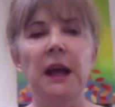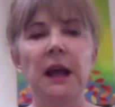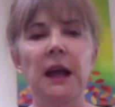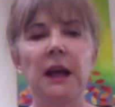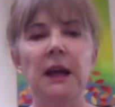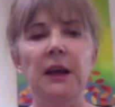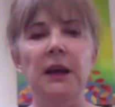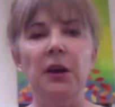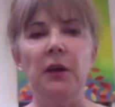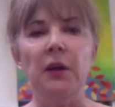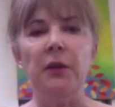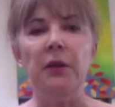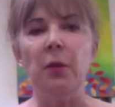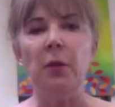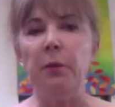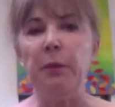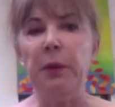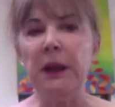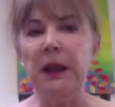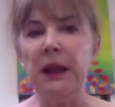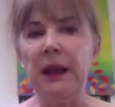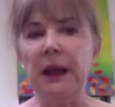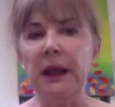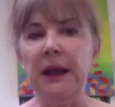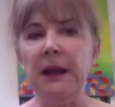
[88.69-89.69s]
And on the
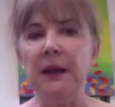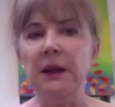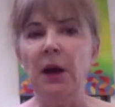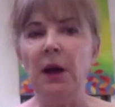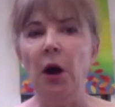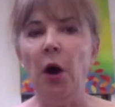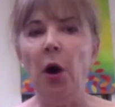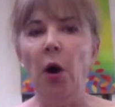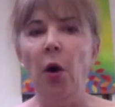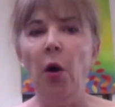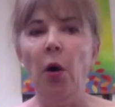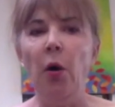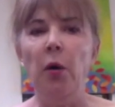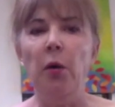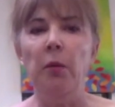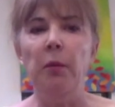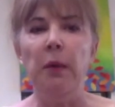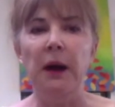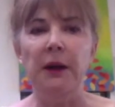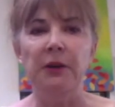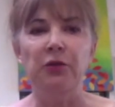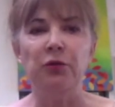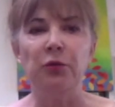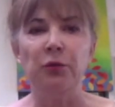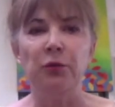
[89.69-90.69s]
plane home,
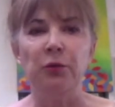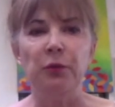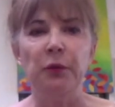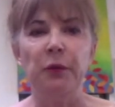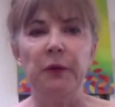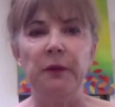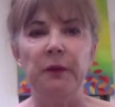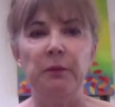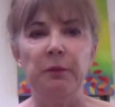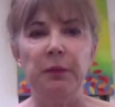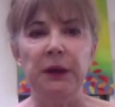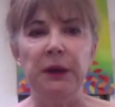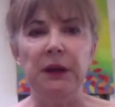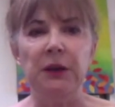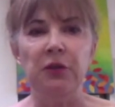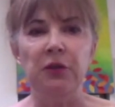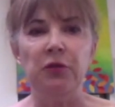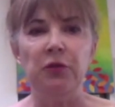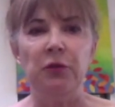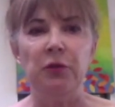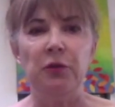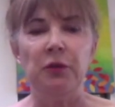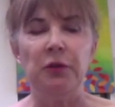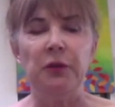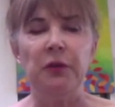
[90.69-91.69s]
I drew some
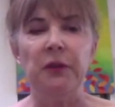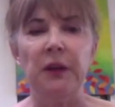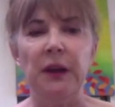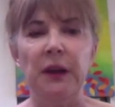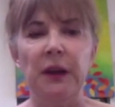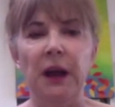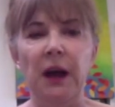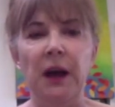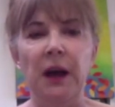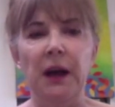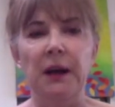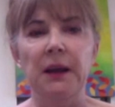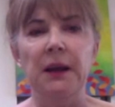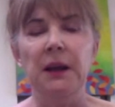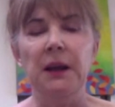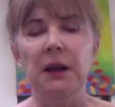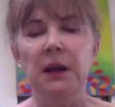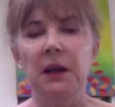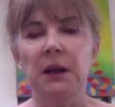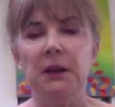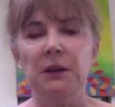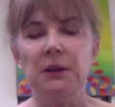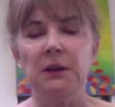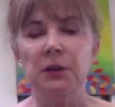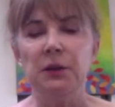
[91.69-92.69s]
pictures, and I
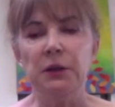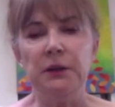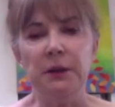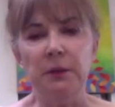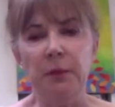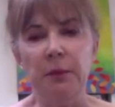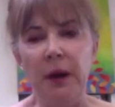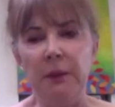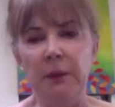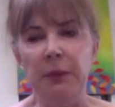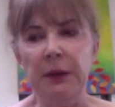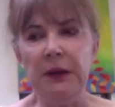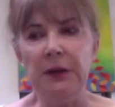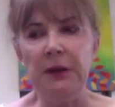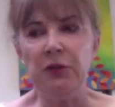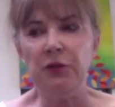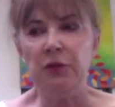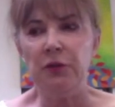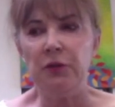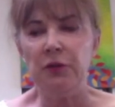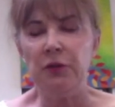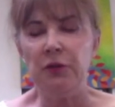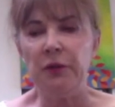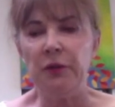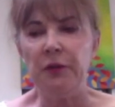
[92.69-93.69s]
looked at my
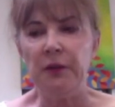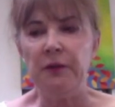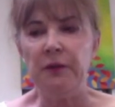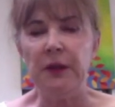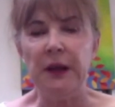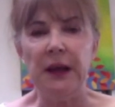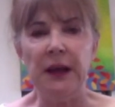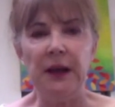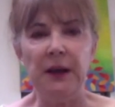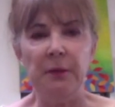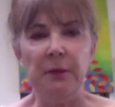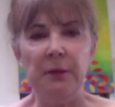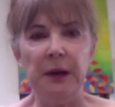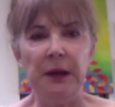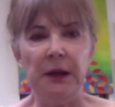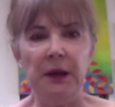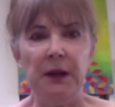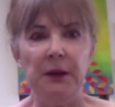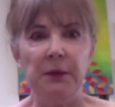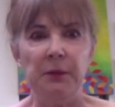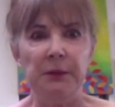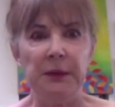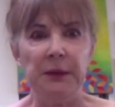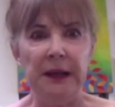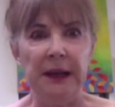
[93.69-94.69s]
pictures of the
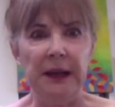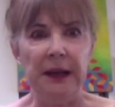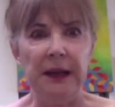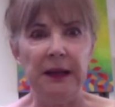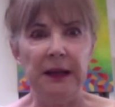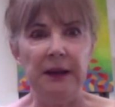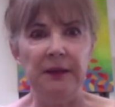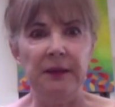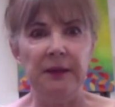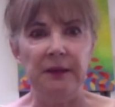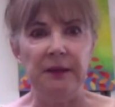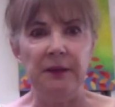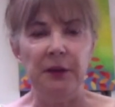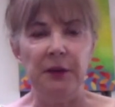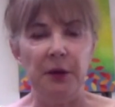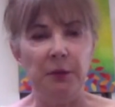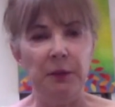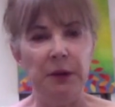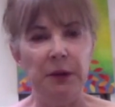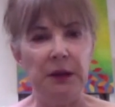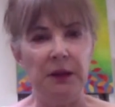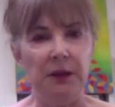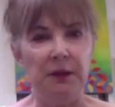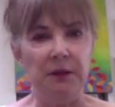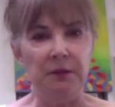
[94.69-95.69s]
antebellum ladies and their
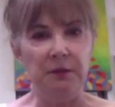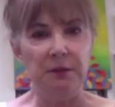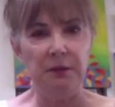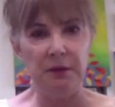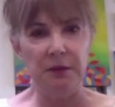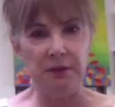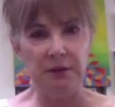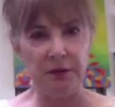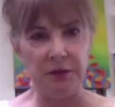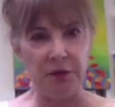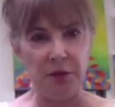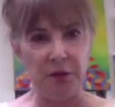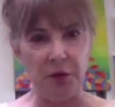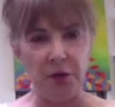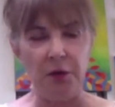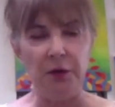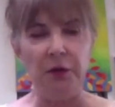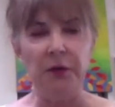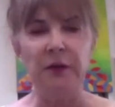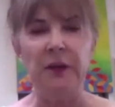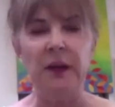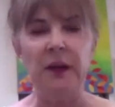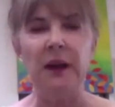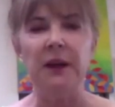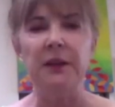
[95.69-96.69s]
big
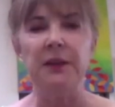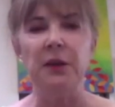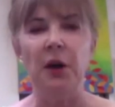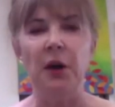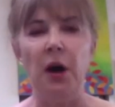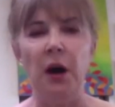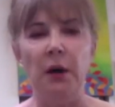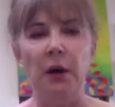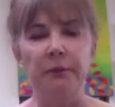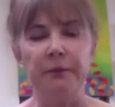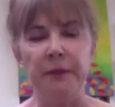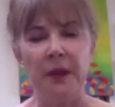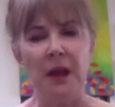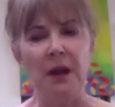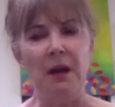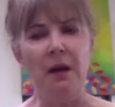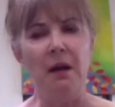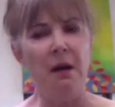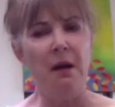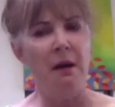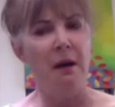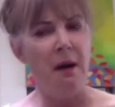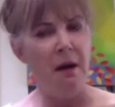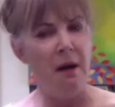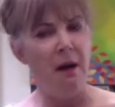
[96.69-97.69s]
skirts, and I thought,
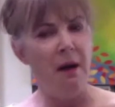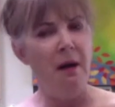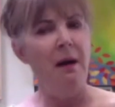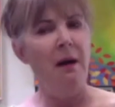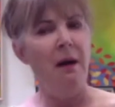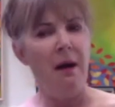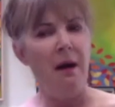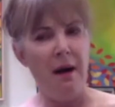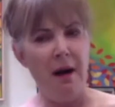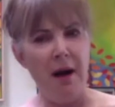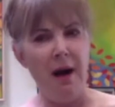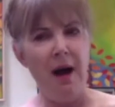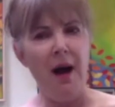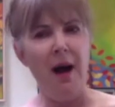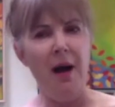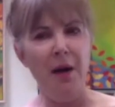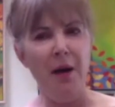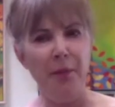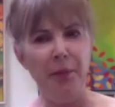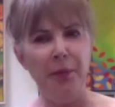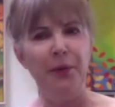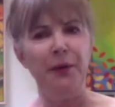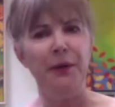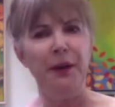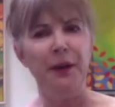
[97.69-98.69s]
I'm
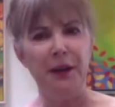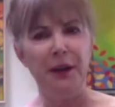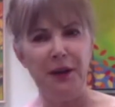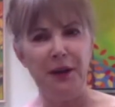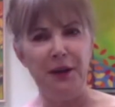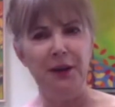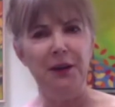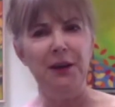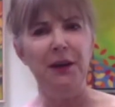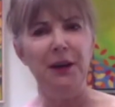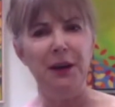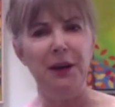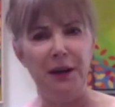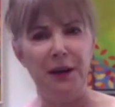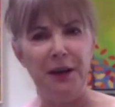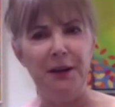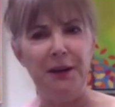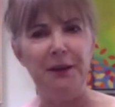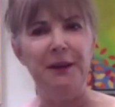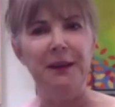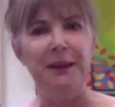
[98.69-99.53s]
pretty good.